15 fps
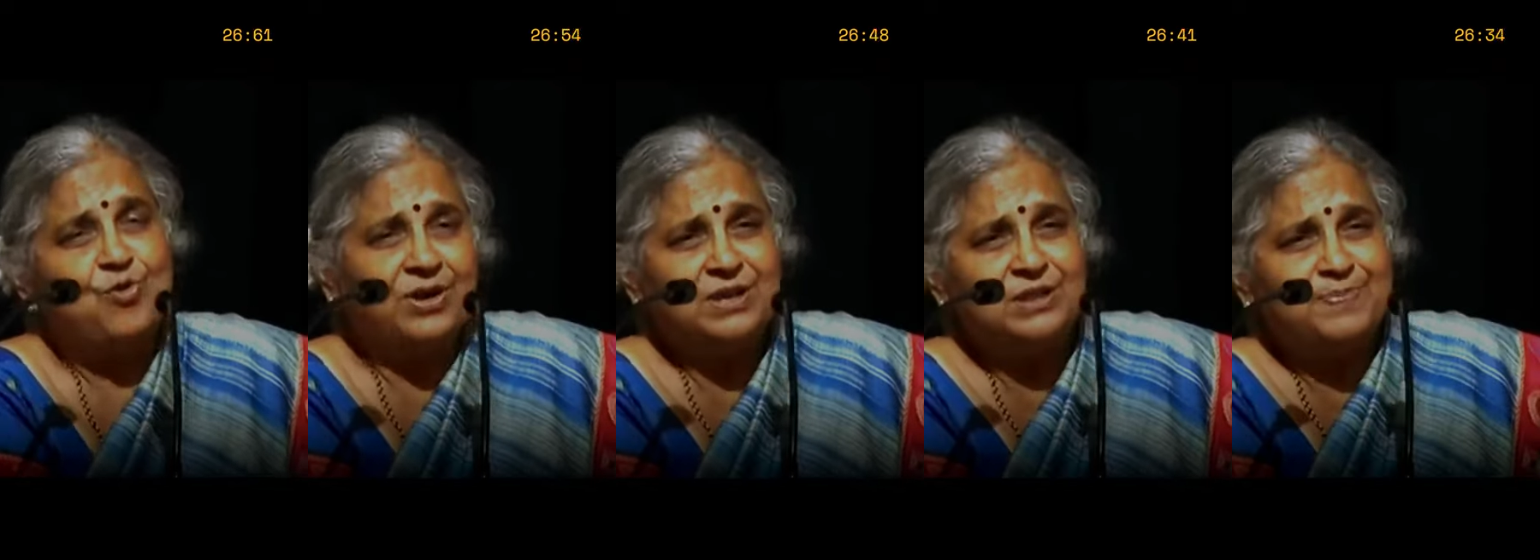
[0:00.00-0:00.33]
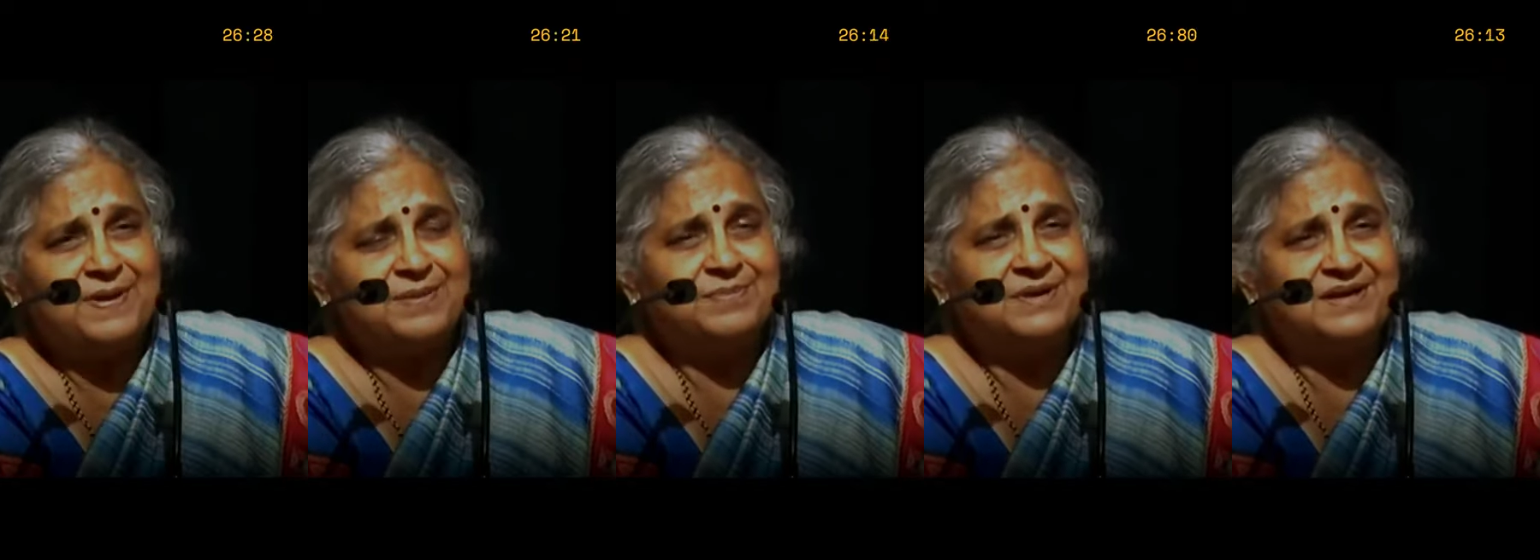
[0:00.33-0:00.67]
What is
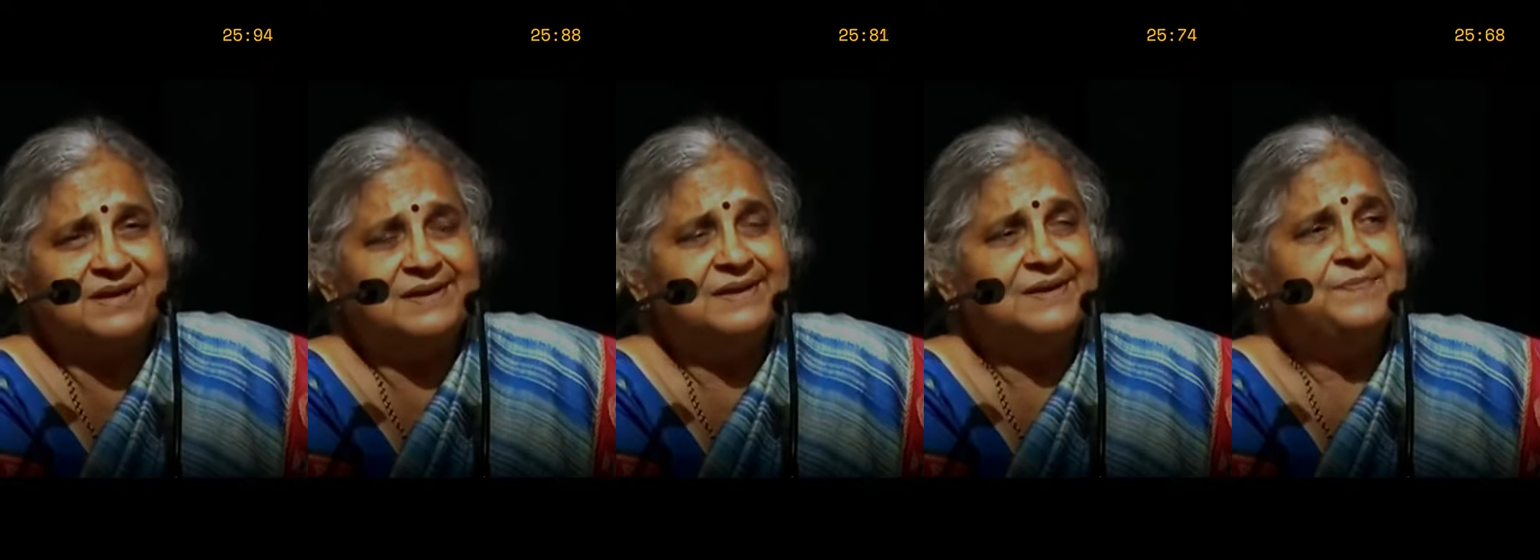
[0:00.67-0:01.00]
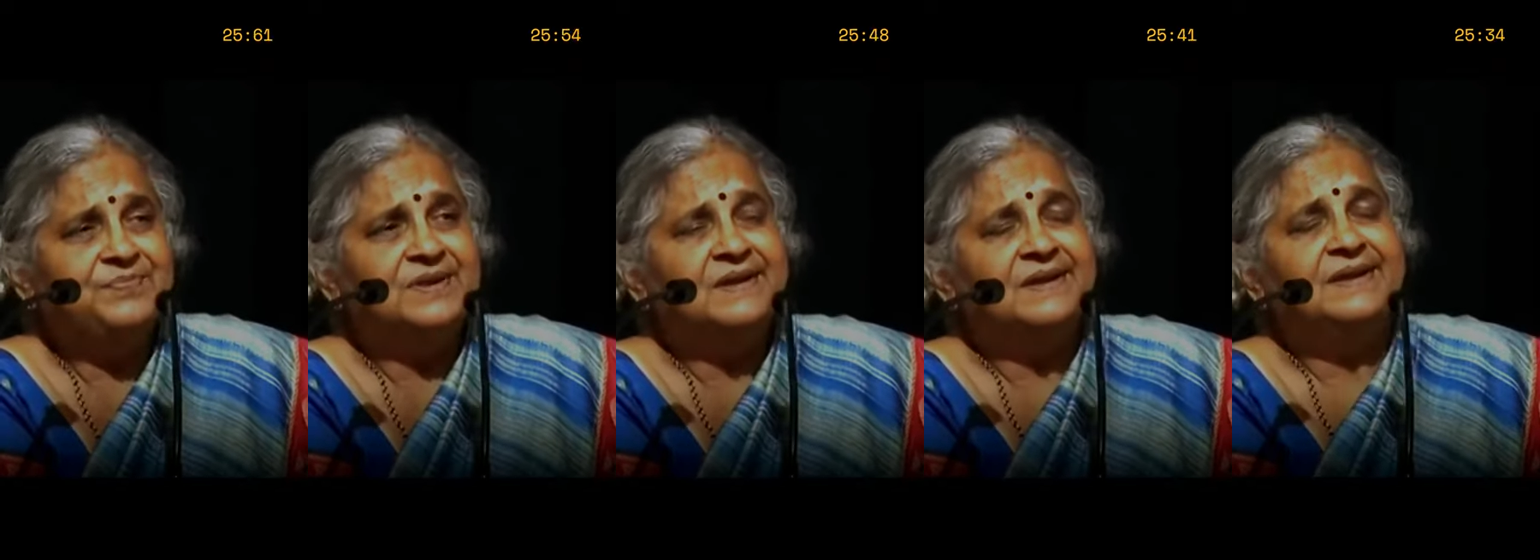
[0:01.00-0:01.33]
permanent?
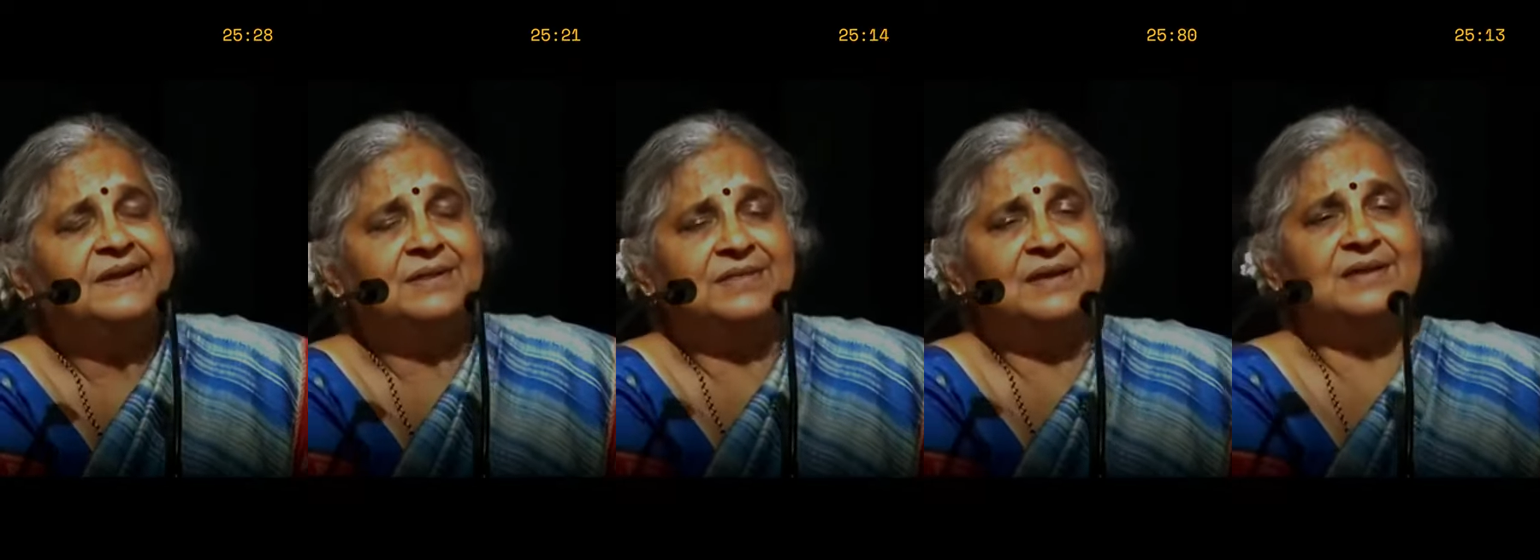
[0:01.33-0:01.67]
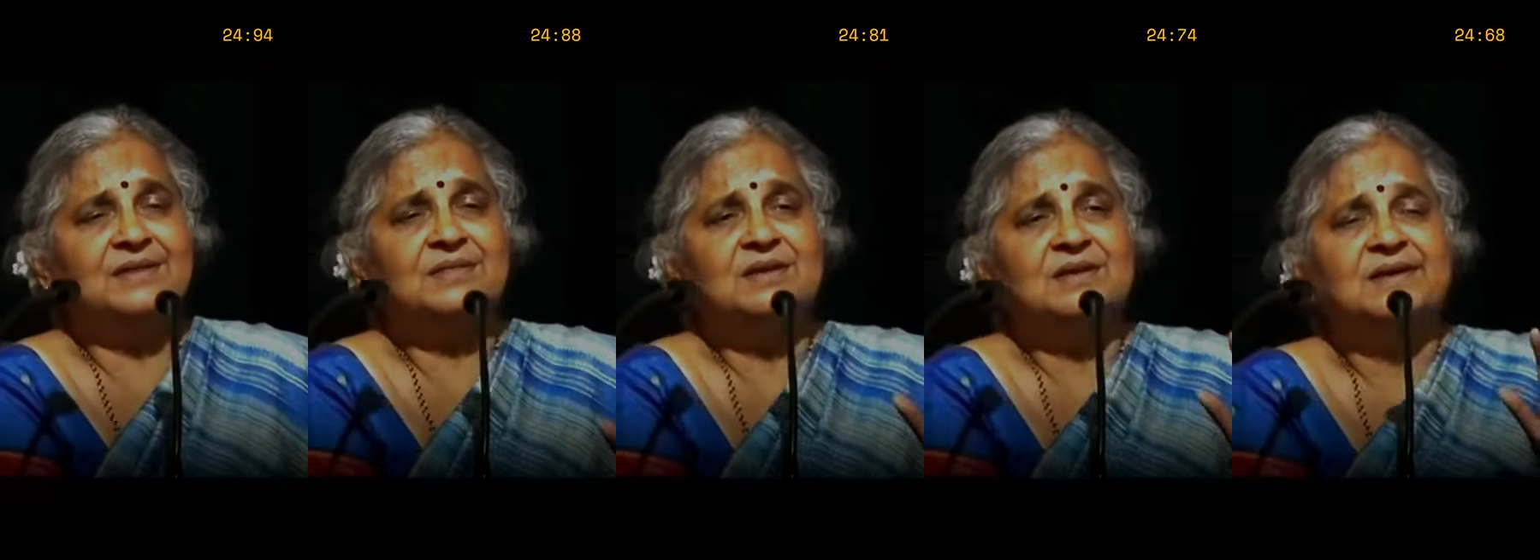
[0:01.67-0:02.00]
He
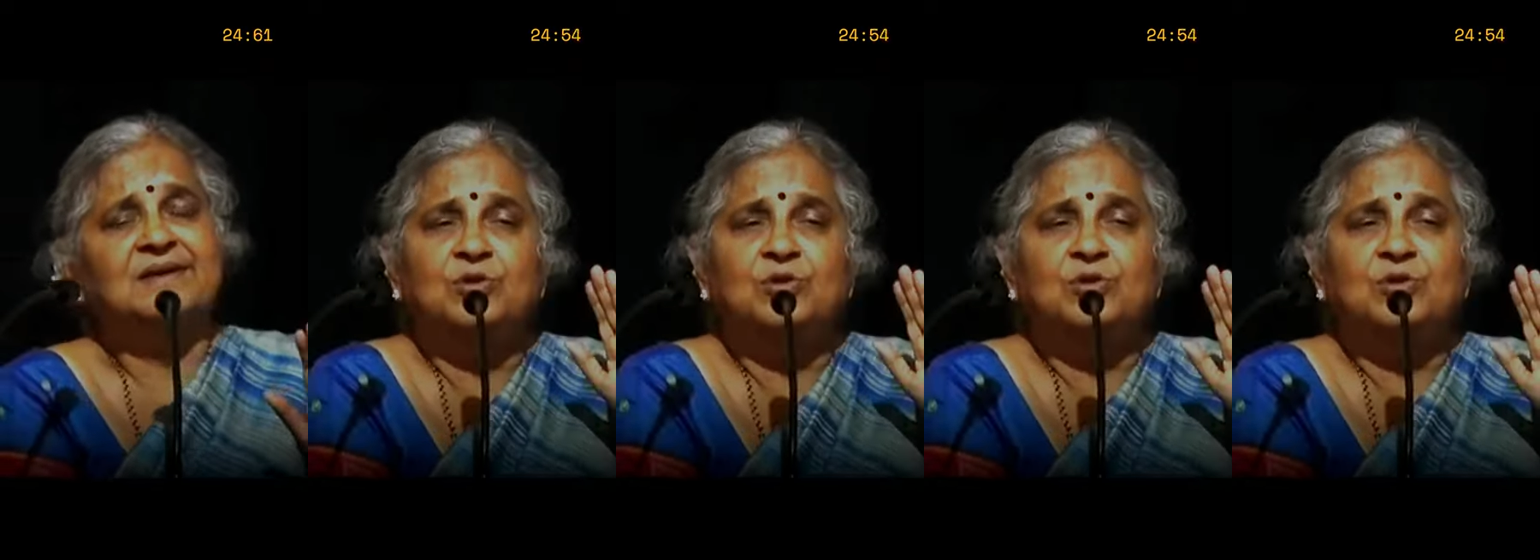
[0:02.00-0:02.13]
says,